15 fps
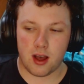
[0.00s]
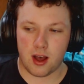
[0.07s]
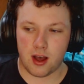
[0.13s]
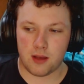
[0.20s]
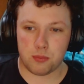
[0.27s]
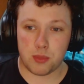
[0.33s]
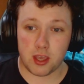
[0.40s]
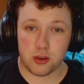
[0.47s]

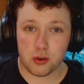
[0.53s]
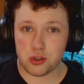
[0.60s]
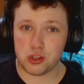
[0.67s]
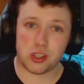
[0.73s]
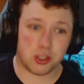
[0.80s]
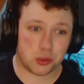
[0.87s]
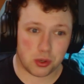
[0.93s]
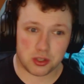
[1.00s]
um, they
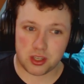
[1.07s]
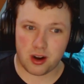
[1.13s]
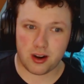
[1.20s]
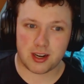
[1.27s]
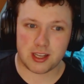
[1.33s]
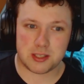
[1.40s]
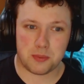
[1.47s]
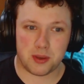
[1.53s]
usually switch
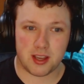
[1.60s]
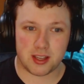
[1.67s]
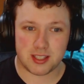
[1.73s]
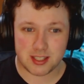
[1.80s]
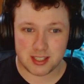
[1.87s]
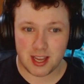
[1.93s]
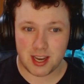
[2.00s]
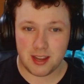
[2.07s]
targets
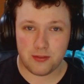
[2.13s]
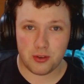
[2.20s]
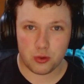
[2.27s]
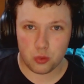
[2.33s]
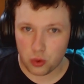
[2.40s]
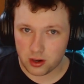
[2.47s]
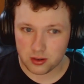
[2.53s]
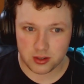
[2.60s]
because it's not
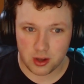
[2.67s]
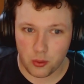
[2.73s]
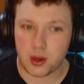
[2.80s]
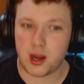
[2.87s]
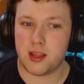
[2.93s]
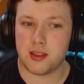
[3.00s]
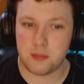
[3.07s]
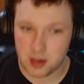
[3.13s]
even worth
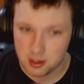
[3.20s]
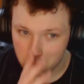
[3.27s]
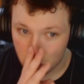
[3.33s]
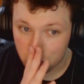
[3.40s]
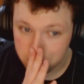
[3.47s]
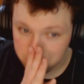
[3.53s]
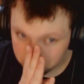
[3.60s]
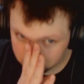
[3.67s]
going on them
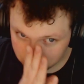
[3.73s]
anymore.